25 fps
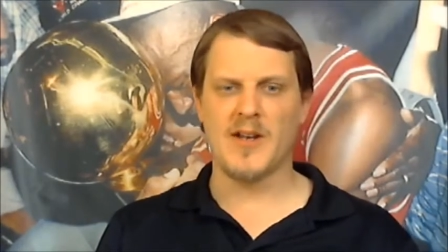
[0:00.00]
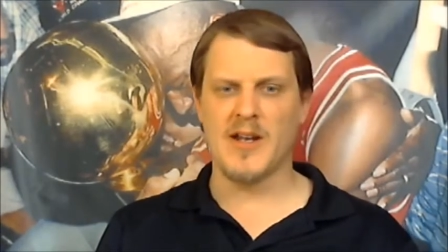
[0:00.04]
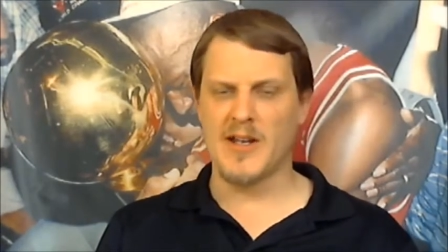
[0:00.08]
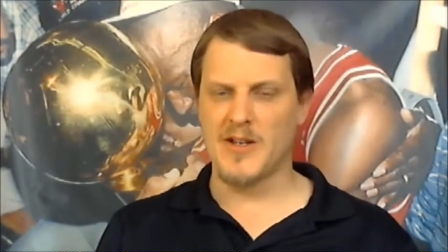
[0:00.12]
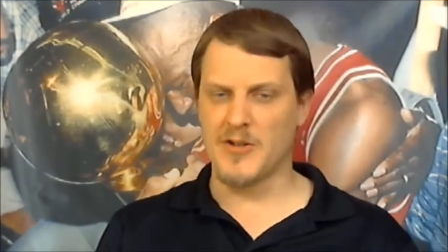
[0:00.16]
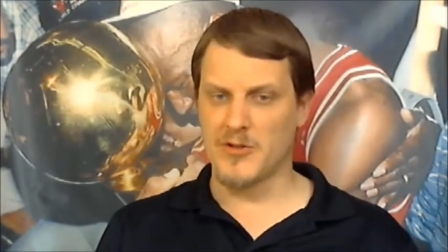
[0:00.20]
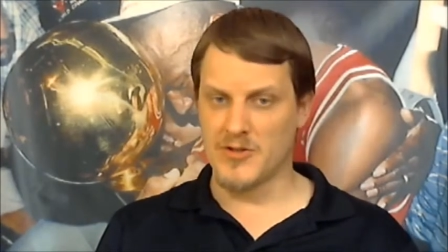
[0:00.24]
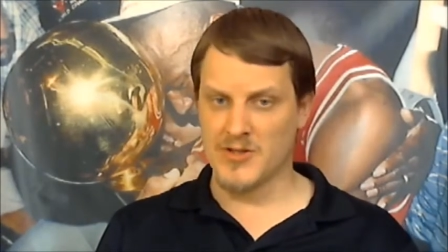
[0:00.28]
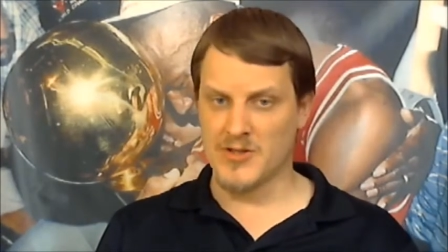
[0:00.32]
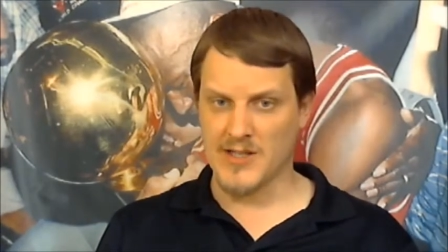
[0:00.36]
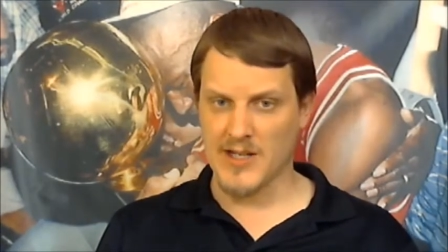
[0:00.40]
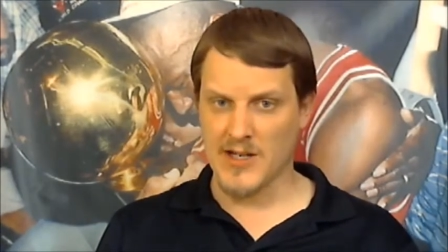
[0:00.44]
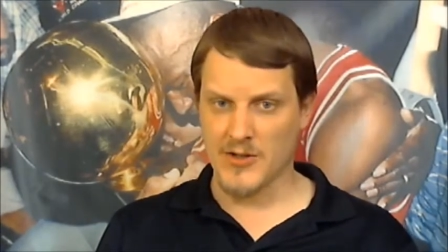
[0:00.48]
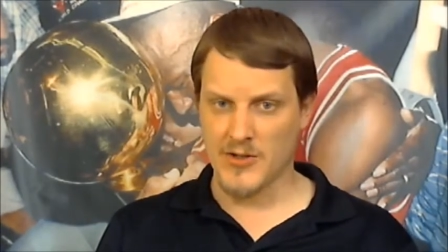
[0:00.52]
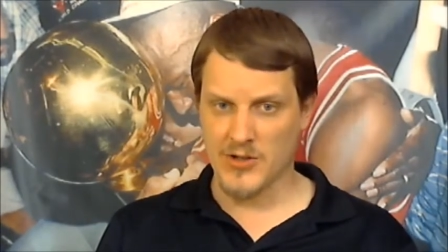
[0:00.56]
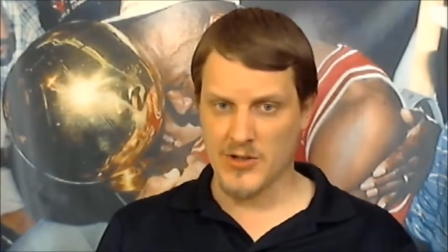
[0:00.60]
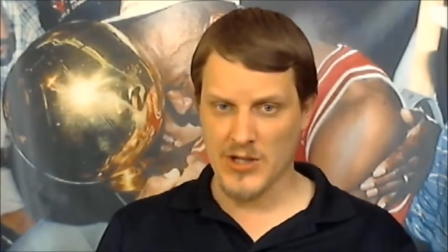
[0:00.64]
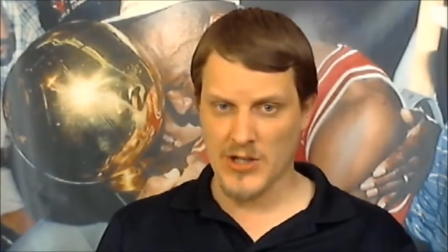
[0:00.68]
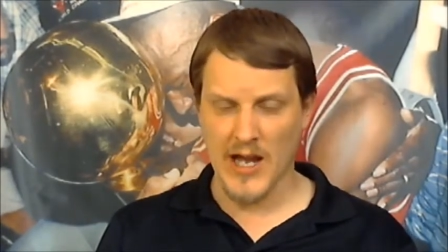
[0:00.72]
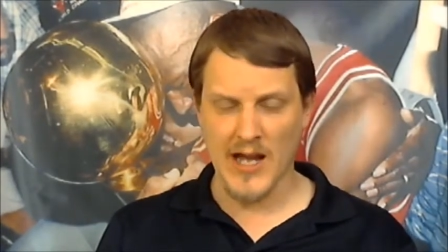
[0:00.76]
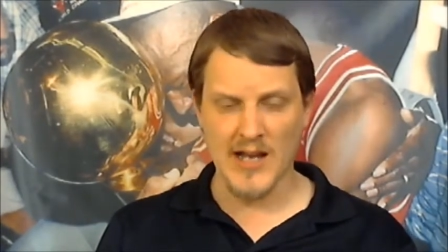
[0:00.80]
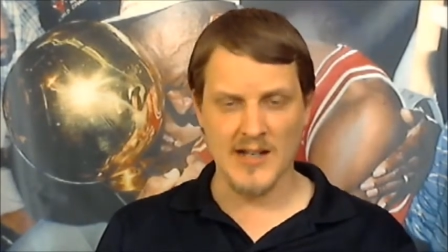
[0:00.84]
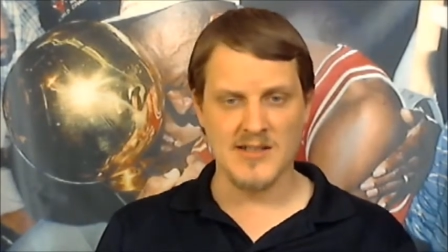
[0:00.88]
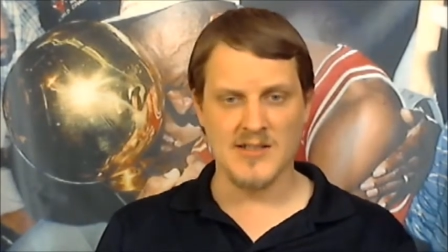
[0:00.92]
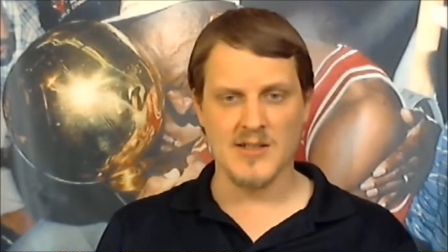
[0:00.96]
I understand,
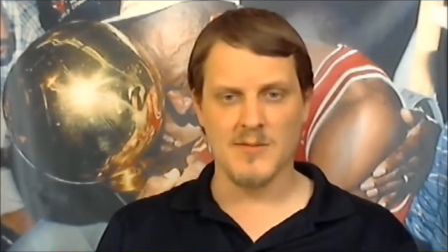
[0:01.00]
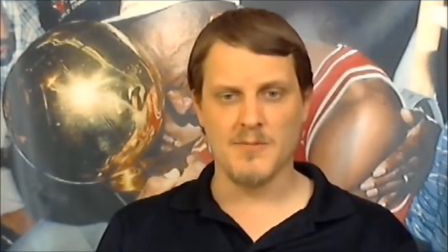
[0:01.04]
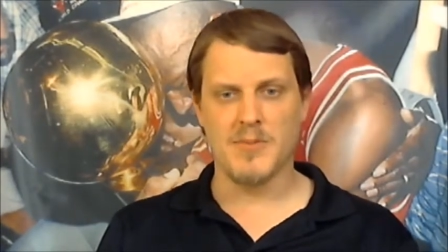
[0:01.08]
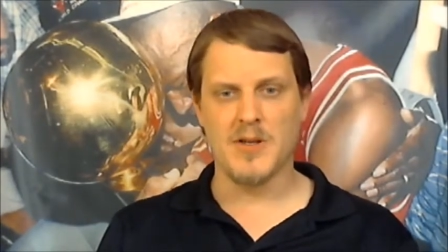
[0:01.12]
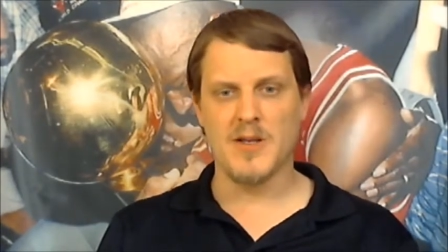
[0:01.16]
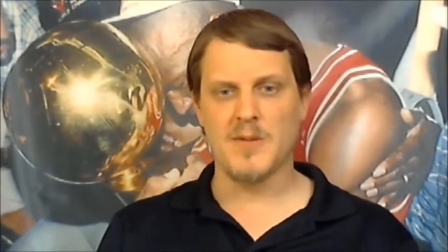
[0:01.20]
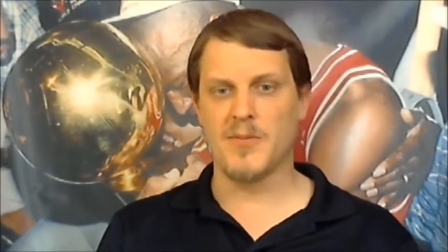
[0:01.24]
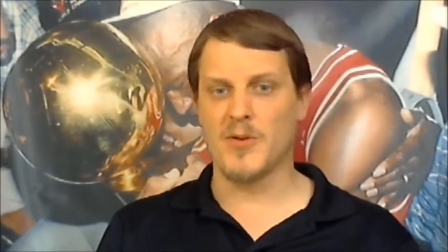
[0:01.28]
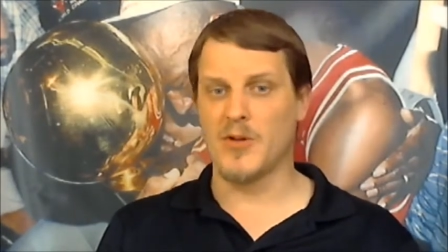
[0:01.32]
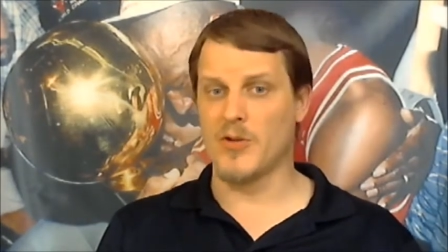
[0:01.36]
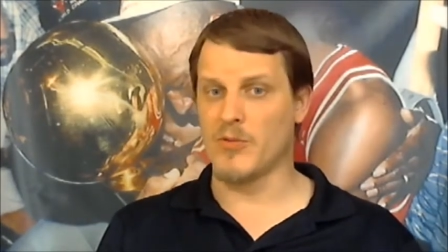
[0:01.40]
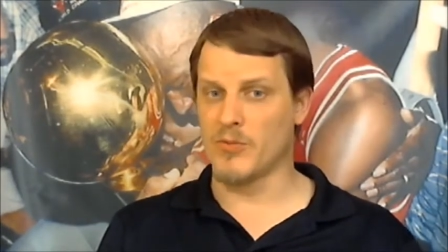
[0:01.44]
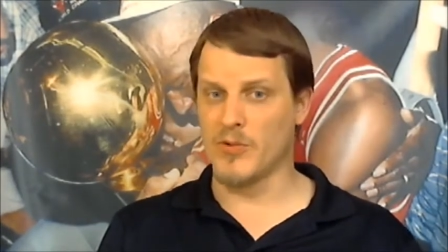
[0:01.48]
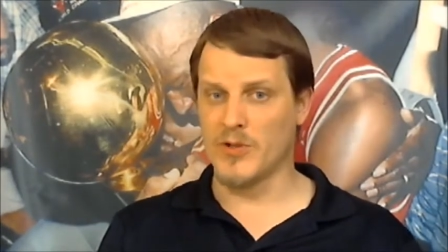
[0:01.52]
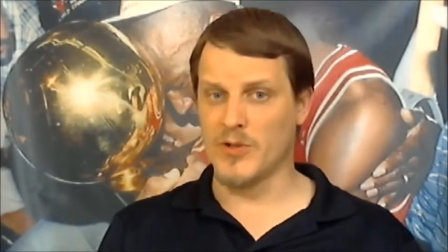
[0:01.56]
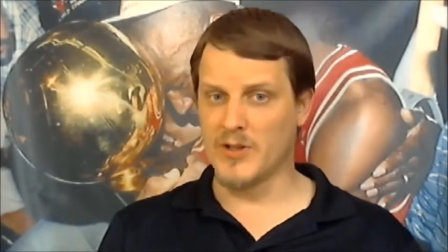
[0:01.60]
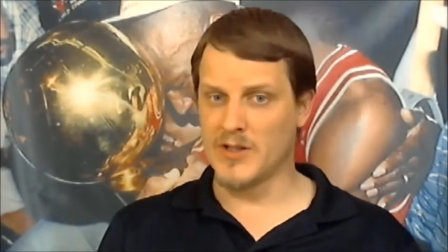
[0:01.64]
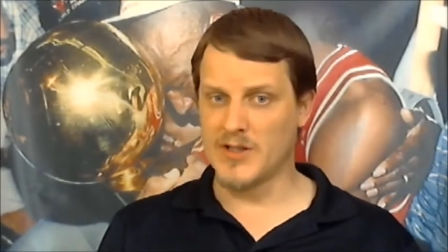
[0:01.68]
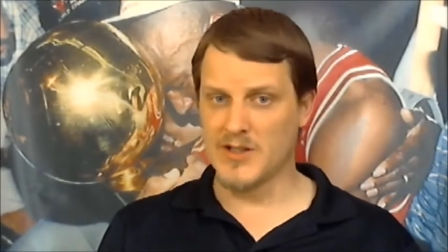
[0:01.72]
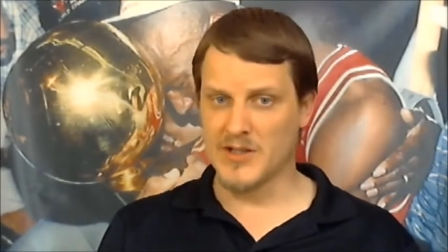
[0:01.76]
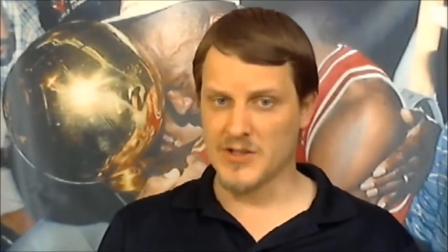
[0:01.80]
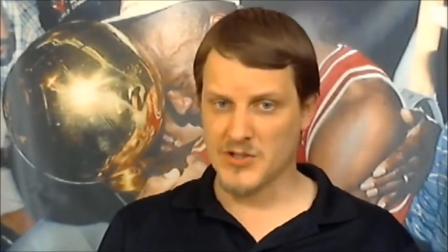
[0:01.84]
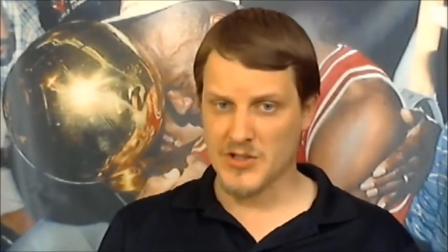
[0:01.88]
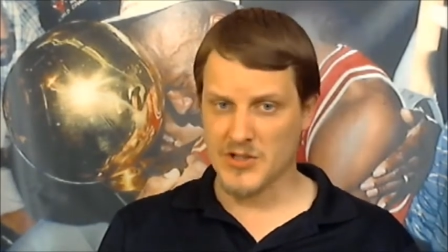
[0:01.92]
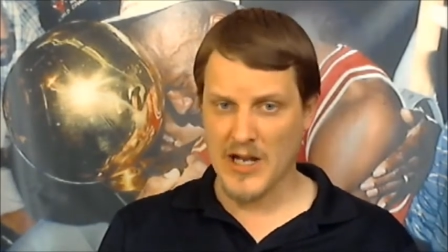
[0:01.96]
shocked some people. It really
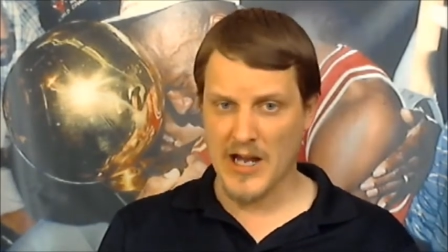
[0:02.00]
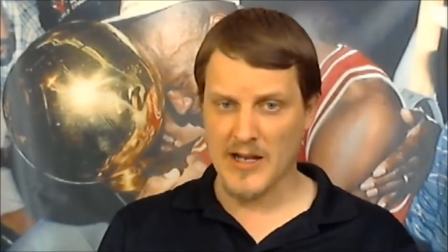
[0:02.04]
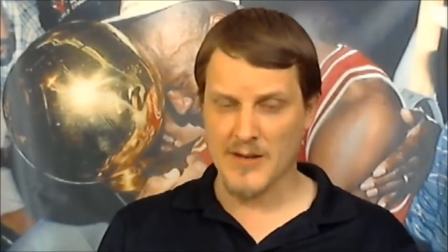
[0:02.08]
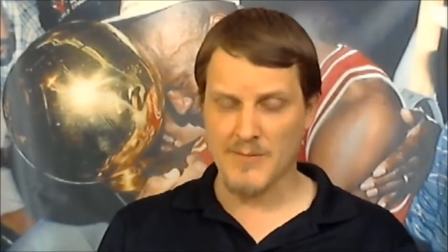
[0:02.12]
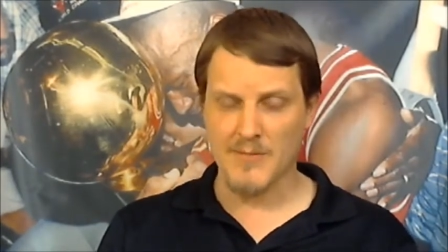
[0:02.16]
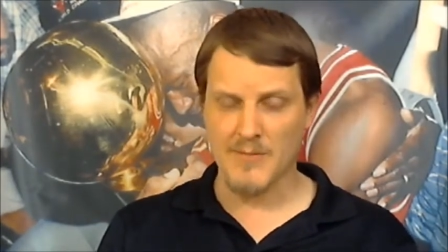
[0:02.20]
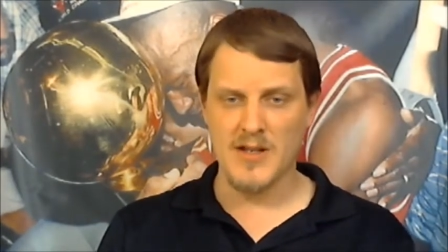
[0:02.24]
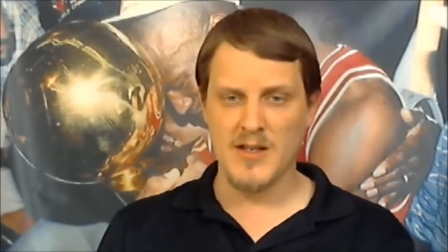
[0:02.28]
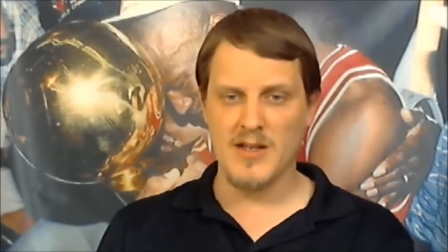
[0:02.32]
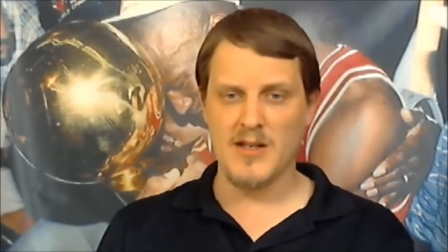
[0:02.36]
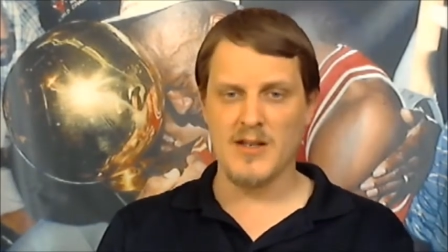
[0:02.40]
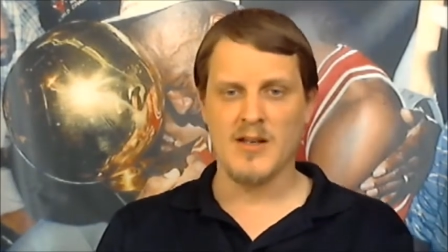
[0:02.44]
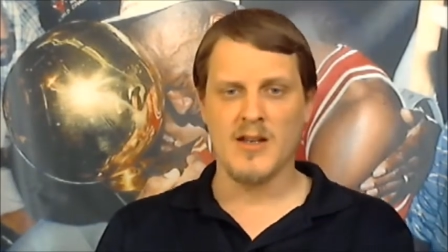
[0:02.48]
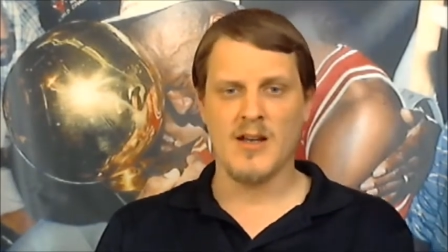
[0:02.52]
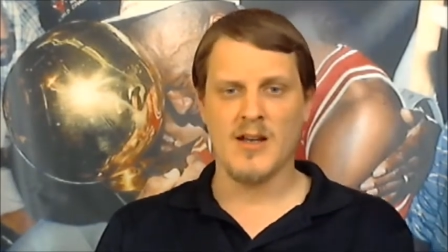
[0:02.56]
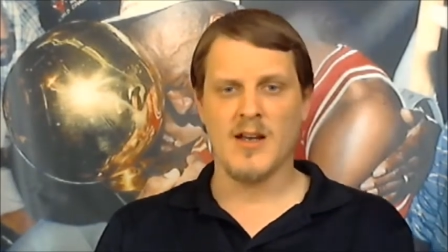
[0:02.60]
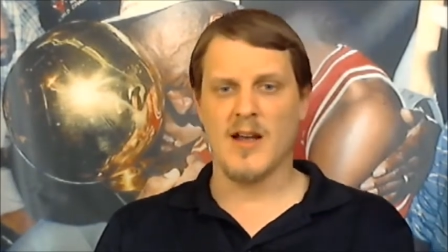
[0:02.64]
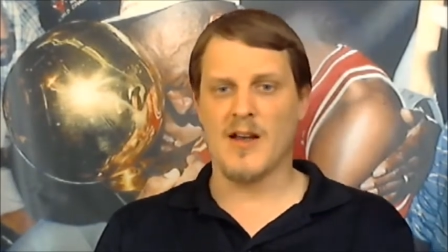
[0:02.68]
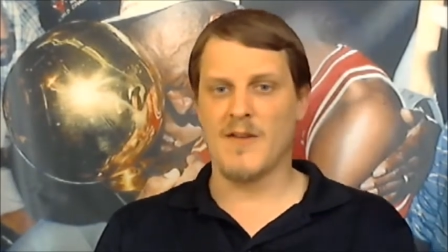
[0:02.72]
didn't shock me.